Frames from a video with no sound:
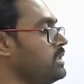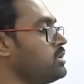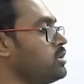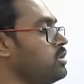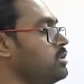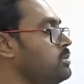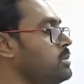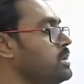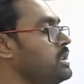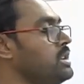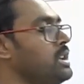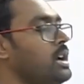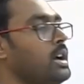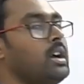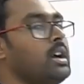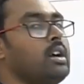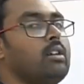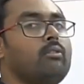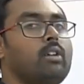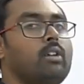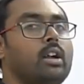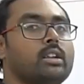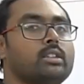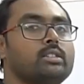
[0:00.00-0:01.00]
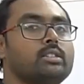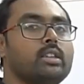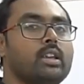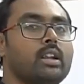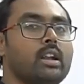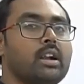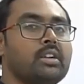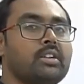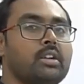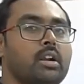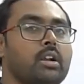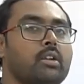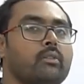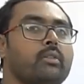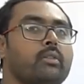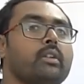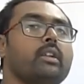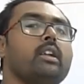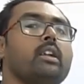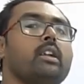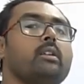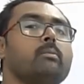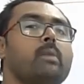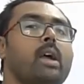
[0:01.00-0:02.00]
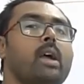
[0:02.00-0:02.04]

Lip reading: should be the, what is the electric field and